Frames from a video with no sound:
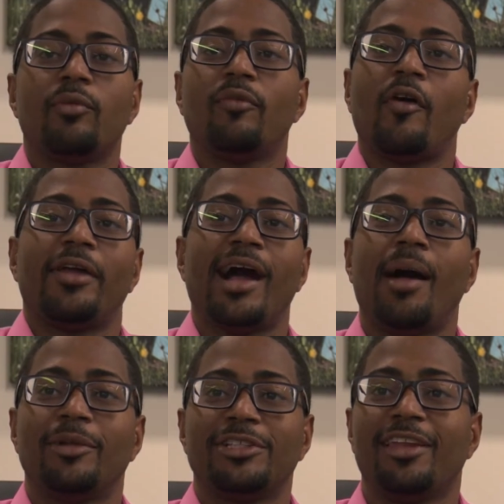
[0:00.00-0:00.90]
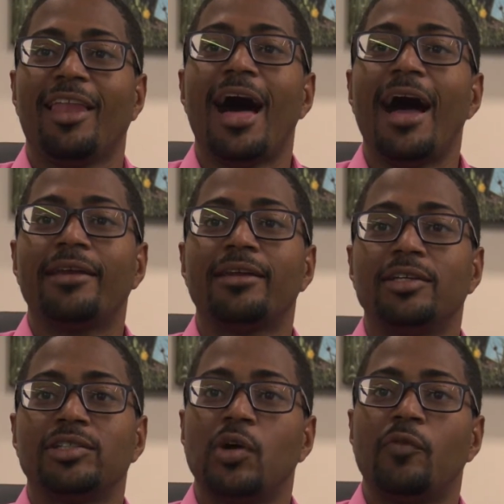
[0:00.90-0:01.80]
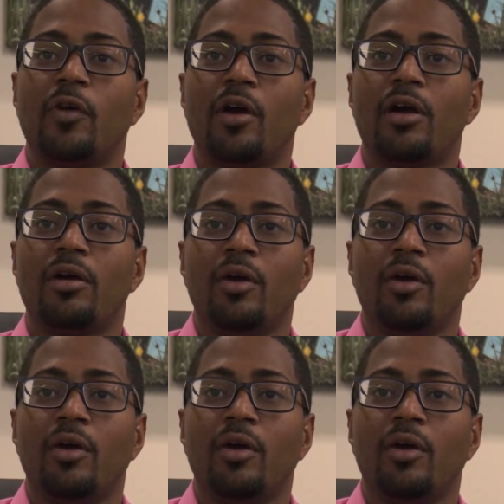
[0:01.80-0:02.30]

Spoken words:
we've already accomplished a lot so far.